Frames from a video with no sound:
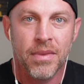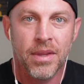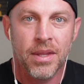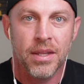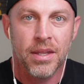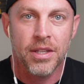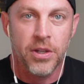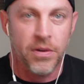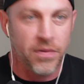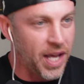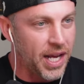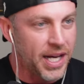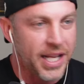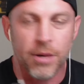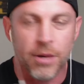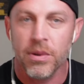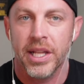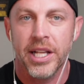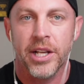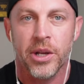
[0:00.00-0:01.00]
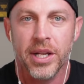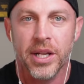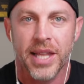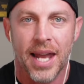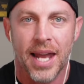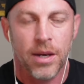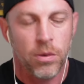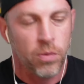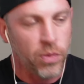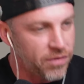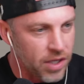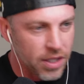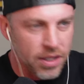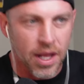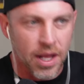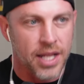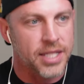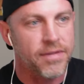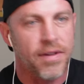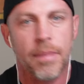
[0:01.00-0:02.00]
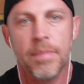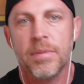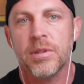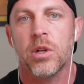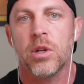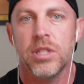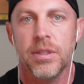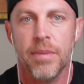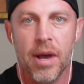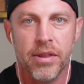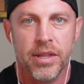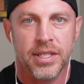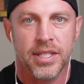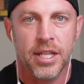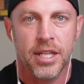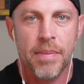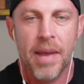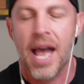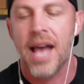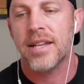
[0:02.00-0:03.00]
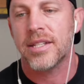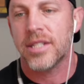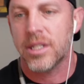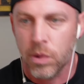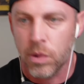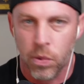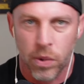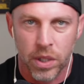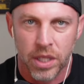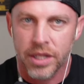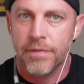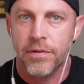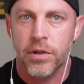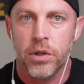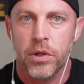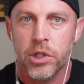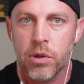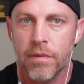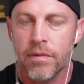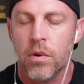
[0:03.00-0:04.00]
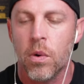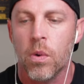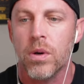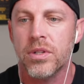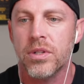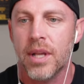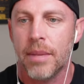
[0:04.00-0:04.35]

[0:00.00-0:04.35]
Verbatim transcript: You've got to get really good at that. And we've done lots of episodes about this in the past, and we will in the future, of course.